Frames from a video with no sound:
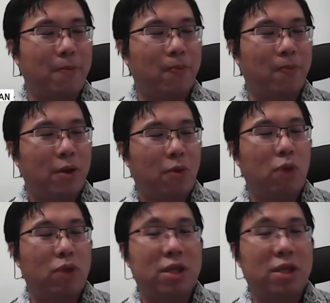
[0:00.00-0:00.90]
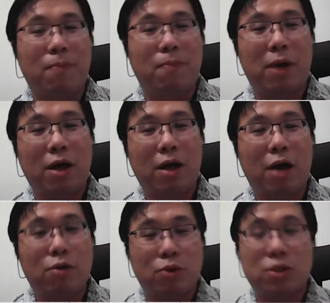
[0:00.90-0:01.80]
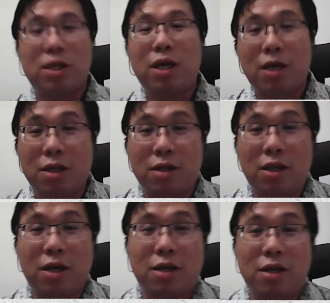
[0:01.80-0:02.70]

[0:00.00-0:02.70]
what we think about how to tackle the